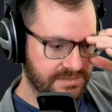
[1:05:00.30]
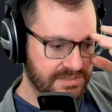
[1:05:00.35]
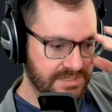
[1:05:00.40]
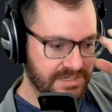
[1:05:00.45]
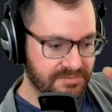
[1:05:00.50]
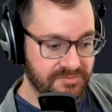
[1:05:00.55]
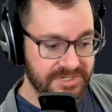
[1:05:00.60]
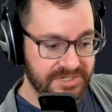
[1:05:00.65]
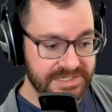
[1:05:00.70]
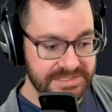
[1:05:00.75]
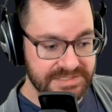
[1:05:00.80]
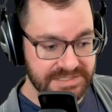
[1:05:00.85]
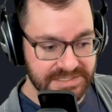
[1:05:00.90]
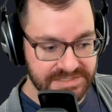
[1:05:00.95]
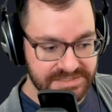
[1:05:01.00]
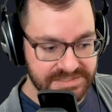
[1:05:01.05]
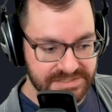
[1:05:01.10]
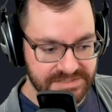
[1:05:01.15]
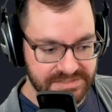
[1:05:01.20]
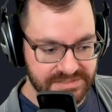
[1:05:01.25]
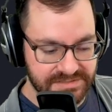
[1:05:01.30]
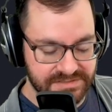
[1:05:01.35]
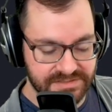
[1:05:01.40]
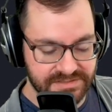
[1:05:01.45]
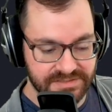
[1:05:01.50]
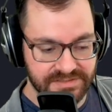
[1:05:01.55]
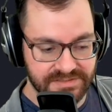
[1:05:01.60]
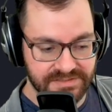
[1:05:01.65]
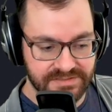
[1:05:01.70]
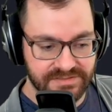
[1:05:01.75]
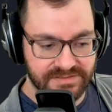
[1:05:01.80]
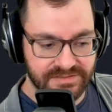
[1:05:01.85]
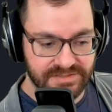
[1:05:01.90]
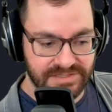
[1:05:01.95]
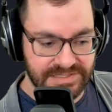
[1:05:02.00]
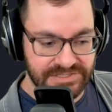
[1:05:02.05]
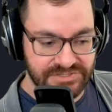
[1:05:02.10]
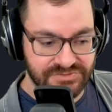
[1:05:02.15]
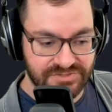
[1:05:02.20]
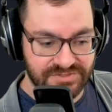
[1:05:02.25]
and when it does, it's
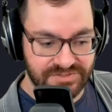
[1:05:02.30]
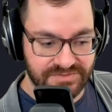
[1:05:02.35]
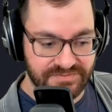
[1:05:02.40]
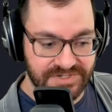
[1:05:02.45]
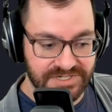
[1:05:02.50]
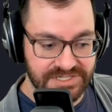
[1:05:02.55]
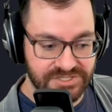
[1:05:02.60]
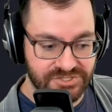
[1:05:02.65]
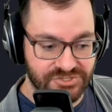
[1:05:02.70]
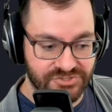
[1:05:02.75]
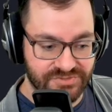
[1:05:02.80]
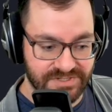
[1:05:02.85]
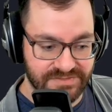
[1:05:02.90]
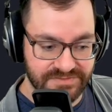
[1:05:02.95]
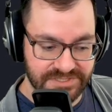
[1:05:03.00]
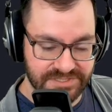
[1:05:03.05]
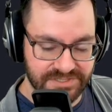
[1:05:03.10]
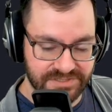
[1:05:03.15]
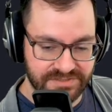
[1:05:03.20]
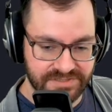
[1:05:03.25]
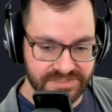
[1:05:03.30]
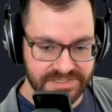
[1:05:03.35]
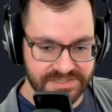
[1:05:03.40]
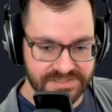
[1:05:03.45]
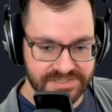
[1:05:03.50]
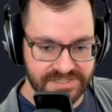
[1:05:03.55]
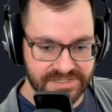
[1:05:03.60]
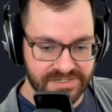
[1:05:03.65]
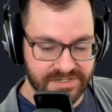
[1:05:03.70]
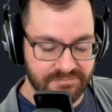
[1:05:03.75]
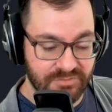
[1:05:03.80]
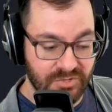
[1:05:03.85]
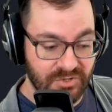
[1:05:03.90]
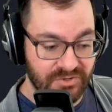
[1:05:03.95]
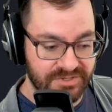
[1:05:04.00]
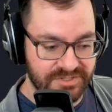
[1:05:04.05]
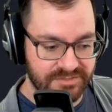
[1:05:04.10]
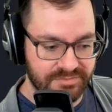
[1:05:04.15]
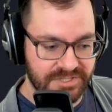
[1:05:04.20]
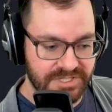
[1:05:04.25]
usually very trivial and it's like a
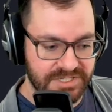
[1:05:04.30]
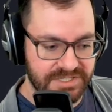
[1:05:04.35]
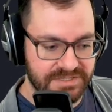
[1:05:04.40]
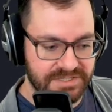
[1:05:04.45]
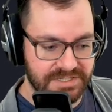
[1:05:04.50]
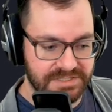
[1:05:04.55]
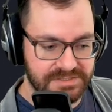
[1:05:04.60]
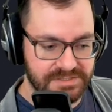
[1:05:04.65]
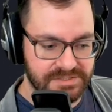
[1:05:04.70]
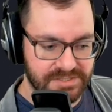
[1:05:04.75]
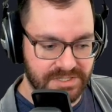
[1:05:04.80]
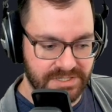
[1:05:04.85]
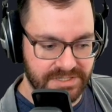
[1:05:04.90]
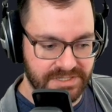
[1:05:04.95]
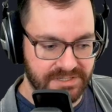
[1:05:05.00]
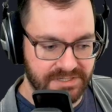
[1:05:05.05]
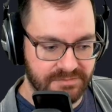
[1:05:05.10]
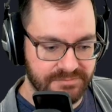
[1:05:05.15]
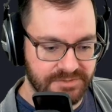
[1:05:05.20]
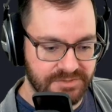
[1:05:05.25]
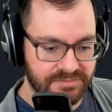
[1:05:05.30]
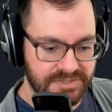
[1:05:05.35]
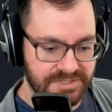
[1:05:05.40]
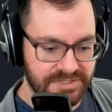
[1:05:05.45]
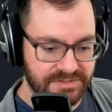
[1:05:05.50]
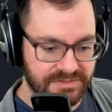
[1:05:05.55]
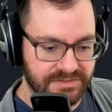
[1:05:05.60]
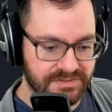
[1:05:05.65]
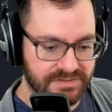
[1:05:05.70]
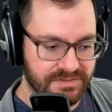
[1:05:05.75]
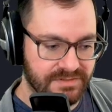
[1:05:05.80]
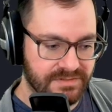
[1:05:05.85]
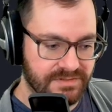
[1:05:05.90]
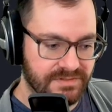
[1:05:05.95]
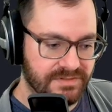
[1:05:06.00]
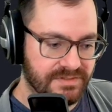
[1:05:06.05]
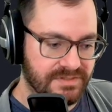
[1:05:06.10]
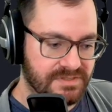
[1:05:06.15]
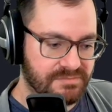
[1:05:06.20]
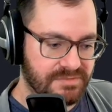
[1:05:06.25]
boilerplate thing it's trying to help me with.
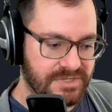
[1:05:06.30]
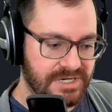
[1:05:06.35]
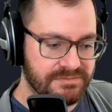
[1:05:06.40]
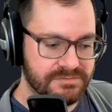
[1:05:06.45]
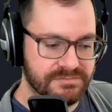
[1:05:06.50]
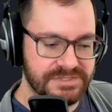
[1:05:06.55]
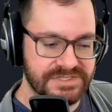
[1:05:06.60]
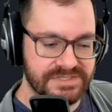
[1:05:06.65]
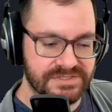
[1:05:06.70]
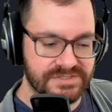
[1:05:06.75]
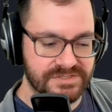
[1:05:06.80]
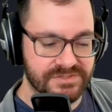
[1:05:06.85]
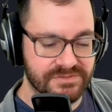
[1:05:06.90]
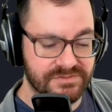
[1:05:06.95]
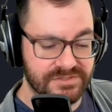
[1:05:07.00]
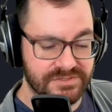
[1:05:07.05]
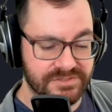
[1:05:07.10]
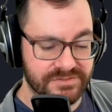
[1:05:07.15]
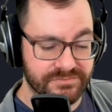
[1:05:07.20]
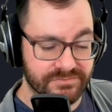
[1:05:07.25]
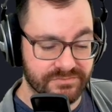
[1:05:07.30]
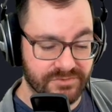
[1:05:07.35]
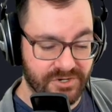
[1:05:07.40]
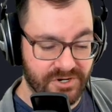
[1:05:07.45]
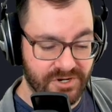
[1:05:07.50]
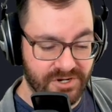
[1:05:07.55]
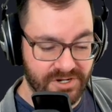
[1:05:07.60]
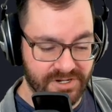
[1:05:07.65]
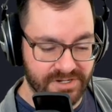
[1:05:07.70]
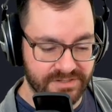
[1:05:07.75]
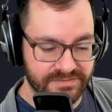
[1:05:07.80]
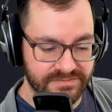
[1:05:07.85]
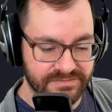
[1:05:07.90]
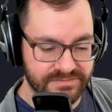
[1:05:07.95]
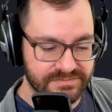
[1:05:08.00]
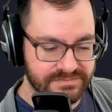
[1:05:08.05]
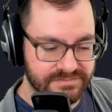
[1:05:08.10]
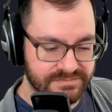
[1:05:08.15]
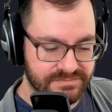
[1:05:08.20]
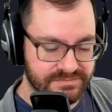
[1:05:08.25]
Problem is it's usually wrong.
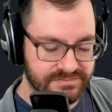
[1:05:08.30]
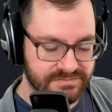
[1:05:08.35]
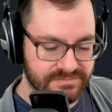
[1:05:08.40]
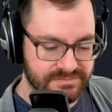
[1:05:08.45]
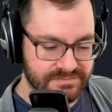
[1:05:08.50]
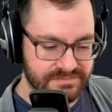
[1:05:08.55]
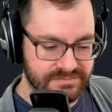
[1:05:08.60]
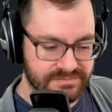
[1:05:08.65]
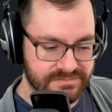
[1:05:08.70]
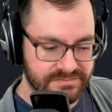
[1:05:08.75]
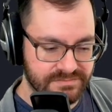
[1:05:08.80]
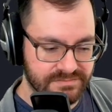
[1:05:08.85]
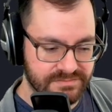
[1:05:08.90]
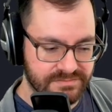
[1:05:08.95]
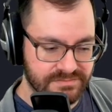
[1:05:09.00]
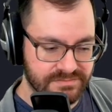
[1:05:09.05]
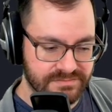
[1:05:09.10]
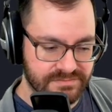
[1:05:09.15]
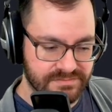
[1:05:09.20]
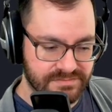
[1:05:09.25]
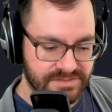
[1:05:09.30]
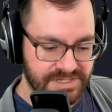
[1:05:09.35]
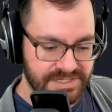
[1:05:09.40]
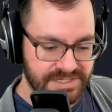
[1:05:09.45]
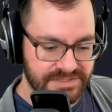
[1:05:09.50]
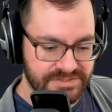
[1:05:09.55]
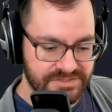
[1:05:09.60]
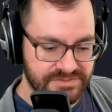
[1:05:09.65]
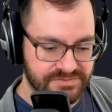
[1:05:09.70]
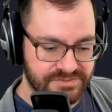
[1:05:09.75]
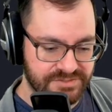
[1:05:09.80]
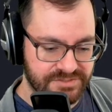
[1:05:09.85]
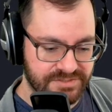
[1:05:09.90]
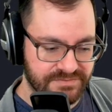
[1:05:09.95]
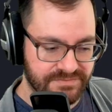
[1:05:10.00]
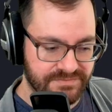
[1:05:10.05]
Like it's usually